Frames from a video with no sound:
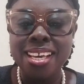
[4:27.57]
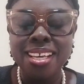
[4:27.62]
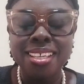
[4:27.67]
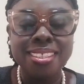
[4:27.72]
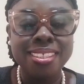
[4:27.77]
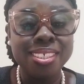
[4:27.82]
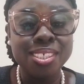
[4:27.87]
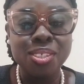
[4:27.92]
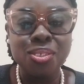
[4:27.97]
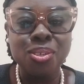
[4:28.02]

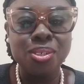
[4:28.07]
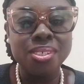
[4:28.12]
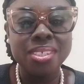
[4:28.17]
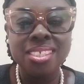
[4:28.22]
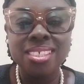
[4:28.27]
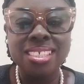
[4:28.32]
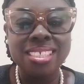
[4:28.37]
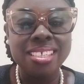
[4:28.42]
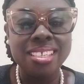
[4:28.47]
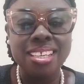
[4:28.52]
this
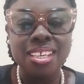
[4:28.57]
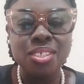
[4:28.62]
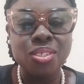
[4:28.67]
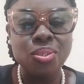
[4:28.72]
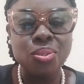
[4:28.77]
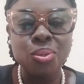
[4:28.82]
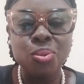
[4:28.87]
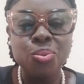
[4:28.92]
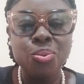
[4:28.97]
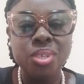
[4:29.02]
condition does
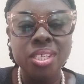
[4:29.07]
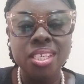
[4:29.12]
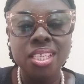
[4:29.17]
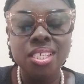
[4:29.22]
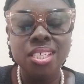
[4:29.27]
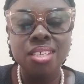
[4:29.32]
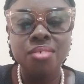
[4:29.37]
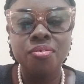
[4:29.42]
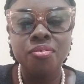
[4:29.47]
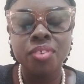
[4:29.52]
not
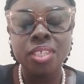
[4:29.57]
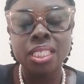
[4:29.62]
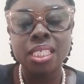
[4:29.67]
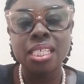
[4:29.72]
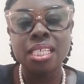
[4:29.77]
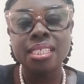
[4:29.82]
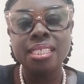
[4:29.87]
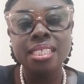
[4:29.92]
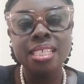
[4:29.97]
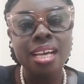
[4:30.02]
really
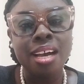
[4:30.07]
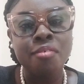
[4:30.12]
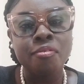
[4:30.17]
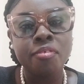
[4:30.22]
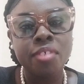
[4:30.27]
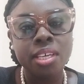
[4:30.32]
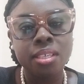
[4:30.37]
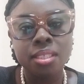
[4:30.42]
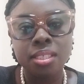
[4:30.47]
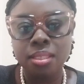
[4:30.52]
physically
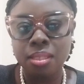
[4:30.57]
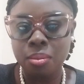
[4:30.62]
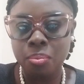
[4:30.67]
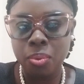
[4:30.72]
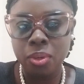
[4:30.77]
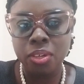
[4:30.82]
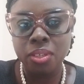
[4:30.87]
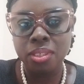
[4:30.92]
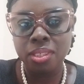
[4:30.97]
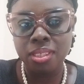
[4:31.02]
affect the
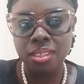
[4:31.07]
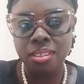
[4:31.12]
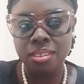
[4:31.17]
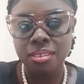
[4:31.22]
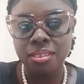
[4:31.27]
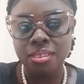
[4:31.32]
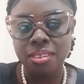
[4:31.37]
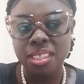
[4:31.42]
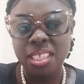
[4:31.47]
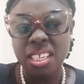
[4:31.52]

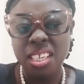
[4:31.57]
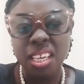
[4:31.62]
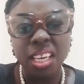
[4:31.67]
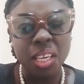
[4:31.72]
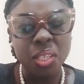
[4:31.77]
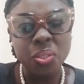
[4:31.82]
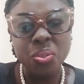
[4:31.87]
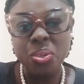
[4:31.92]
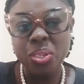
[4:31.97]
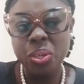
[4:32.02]
person.
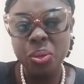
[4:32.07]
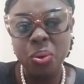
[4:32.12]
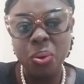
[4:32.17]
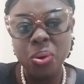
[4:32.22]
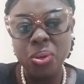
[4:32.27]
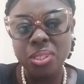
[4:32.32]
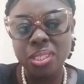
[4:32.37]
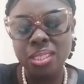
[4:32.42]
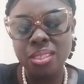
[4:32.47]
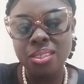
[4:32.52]
It only
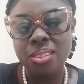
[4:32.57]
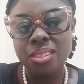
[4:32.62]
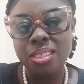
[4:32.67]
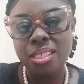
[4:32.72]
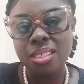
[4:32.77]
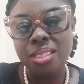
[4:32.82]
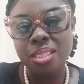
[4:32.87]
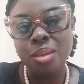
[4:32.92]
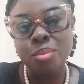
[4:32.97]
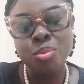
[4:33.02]
causes
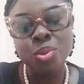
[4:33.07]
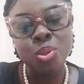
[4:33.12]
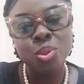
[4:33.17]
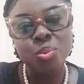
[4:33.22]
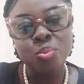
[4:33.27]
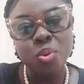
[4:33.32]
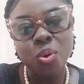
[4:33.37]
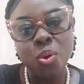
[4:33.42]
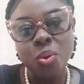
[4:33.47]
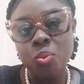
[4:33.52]
just some
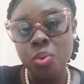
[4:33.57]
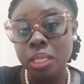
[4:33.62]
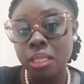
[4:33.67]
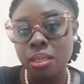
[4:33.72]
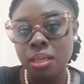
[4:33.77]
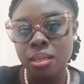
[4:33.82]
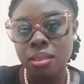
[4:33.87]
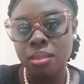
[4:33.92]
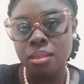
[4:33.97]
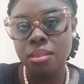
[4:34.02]
small weight
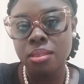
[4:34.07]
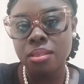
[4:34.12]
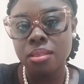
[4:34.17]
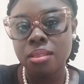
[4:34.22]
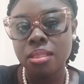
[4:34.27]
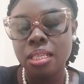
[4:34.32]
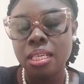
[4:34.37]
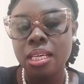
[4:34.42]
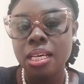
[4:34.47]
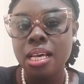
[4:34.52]
loss
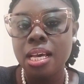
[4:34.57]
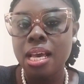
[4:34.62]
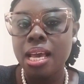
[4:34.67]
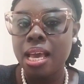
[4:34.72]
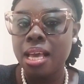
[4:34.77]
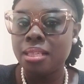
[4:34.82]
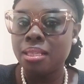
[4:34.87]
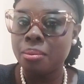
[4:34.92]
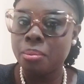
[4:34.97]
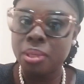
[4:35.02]

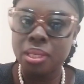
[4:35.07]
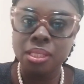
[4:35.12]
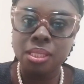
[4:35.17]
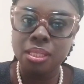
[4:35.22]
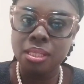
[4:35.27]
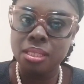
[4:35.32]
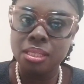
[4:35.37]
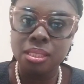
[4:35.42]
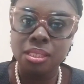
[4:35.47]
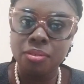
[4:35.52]
and the
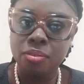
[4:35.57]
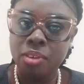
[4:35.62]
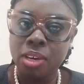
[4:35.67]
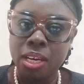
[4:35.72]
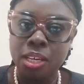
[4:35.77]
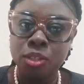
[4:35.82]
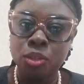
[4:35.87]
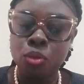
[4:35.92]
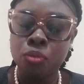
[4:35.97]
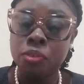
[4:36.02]
person is
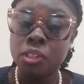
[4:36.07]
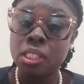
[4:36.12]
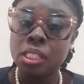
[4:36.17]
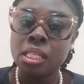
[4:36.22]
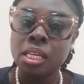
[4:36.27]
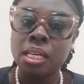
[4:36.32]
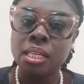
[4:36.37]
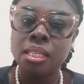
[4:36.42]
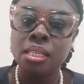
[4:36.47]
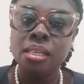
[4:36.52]
fine. So
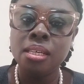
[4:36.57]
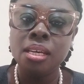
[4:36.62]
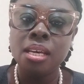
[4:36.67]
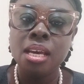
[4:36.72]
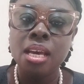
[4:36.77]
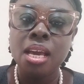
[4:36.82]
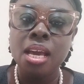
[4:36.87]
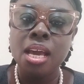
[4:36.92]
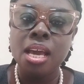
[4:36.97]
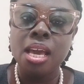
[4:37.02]
physically,
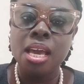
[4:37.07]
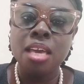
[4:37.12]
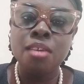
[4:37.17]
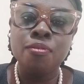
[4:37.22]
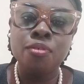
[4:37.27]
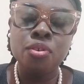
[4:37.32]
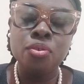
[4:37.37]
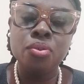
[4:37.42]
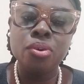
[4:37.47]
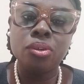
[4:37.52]
if
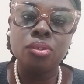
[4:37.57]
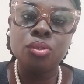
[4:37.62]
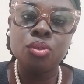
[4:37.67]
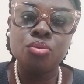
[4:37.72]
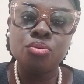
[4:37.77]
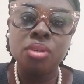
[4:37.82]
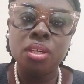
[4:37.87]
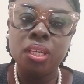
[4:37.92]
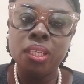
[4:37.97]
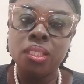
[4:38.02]
you don't
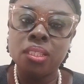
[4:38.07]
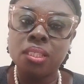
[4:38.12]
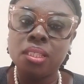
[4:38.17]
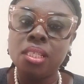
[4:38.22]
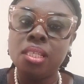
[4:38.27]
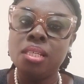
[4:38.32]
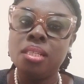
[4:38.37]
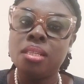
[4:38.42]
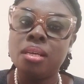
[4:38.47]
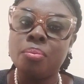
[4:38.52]
really
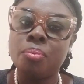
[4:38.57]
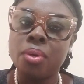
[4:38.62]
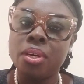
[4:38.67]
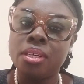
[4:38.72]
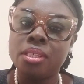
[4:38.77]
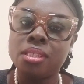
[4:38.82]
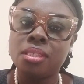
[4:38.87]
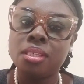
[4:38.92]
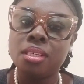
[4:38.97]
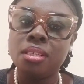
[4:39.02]
see the
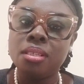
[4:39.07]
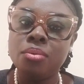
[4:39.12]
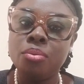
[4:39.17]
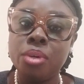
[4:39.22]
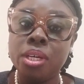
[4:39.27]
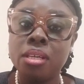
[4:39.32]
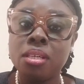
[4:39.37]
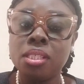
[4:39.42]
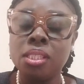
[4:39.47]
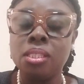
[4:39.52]
person
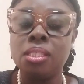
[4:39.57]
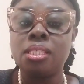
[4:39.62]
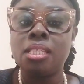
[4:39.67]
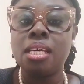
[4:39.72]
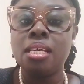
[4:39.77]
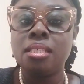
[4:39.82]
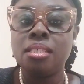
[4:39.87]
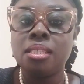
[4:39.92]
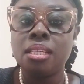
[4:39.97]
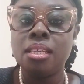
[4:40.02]

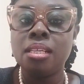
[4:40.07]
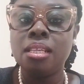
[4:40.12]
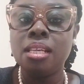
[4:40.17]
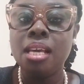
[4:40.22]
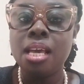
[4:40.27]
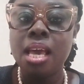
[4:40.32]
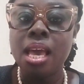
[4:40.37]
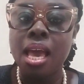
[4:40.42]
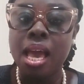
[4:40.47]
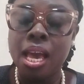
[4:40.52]
regurgitating
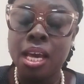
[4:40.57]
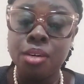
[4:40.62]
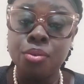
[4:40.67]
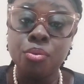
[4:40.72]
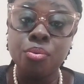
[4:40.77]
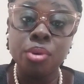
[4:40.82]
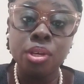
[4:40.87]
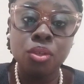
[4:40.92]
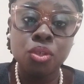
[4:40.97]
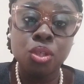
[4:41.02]
and
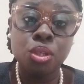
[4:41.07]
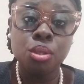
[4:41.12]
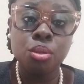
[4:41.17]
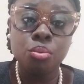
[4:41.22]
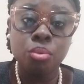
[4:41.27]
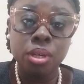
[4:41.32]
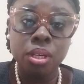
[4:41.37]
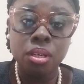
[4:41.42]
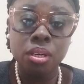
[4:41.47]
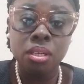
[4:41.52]

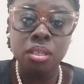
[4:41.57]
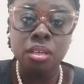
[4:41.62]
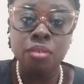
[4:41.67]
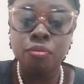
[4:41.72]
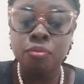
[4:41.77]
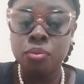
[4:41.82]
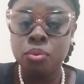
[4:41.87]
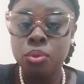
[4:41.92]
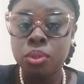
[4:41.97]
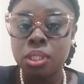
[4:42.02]
rechewing the
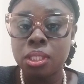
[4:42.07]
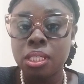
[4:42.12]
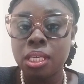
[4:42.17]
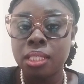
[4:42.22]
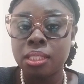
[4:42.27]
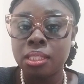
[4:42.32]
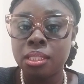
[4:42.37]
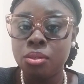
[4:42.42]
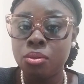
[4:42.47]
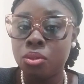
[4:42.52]
food
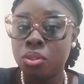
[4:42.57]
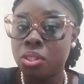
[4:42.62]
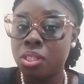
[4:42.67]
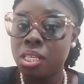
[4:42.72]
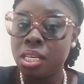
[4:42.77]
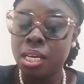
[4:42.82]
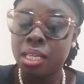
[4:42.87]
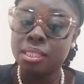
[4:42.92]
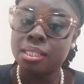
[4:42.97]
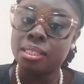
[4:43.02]
that he or she
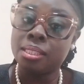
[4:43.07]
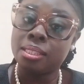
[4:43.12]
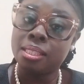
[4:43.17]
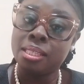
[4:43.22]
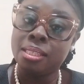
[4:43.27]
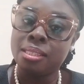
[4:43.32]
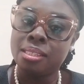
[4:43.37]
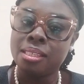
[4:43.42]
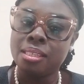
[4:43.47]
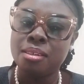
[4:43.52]
has
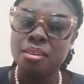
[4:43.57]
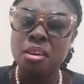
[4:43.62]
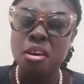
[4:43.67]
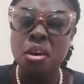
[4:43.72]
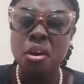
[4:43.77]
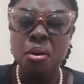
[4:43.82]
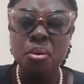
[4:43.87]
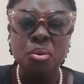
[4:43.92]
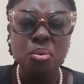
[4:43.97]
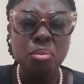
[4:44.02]
eaten,
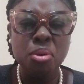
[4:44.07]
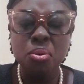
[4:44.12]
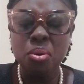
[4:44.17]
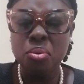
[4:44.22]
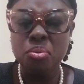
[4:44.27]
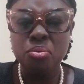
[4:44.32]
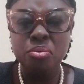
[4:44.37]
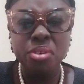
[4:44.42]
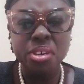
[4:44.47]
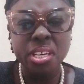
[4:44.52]
you may
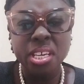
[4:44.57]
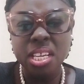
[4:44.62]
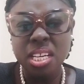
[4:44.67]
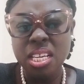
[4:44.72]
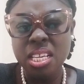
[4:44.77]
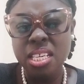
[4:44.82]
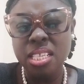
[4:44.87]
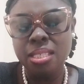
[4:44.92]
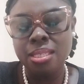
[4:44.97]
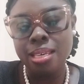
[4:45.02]
not
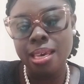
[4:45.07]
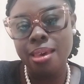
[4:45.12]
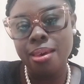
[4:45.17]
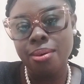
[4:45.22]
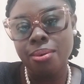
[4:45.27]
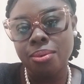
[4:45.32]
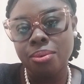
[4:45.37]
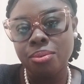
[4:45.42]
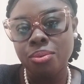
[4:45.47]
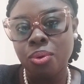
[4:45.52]
really
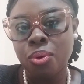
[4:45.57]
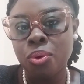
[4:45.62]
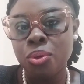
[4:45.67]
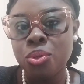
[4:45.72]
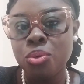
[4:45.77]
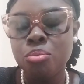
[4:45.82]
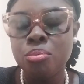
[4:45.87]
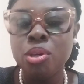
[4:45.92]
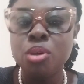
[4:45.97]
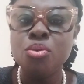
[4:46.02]
tell or
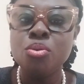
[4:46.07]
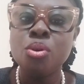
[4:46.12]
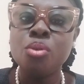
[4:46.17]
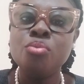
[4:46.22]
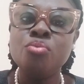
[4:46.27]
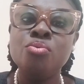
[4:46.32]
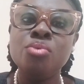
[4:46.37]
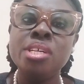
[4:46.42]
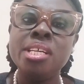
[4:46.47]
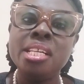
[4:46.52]
you may
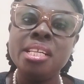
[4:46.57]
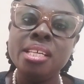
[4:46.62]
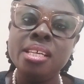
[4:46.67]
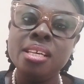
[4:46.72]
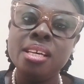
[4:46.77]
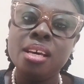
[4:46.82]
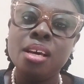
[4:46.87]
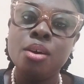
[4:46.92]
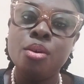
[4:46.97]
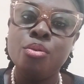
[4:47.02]
not
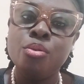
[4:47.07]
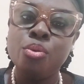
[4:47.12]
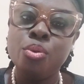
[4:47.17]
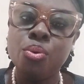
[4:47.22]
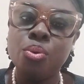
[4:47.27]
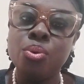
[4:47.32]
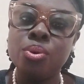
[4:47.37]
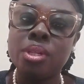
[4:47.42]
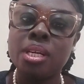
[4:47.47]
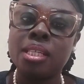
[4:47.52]
really
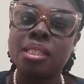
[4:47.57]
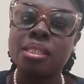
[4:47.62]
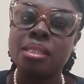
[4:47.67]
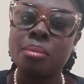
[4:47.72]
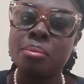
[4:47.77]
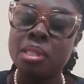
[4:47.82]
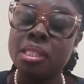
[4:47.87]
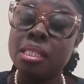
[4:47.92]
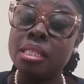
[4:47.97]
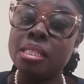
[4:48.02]
know that the
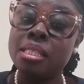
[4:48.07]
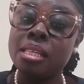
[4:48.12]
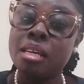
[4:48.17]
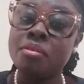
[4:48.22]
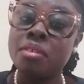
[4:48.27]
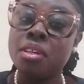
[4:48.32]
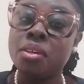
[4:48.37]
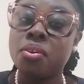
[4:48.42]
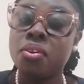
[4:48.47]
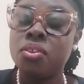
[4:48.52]
person is
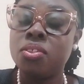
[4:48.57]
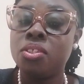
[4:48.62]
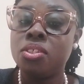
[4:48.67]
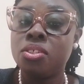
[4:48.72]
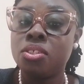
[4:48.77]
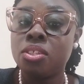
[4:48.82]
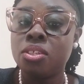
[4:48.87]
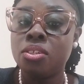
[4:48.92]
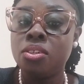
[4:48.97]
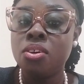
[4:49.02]
having a
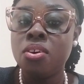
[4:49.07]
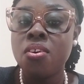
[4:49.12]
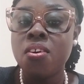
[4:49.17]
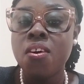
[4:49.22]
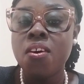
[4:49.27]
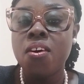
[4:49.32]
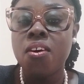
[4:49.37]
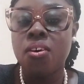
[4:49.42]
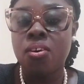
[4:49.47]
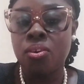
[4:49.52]
condition
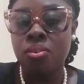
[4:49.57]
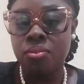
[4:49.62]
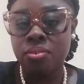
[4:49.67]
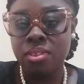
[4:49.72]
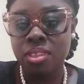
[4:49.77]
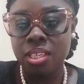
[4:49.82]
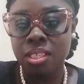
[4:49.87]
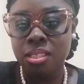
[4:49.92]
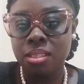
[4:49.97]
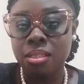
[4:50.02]
of
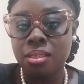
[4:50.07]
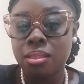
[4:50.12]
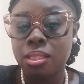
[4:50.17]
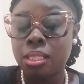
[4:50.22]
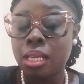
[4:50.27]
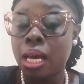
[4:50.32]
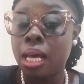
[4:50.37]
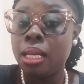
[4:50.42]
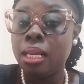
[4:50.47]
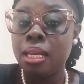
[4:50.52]
this sort
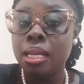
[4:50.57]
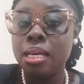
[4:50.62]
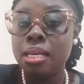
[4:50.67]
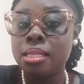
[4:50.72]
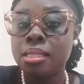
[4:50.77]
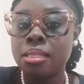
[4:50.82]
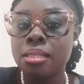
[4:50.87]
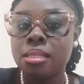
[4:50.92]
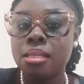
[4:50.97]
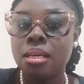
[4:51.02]

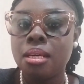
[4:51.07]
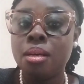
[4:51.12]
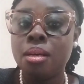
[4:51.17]
unless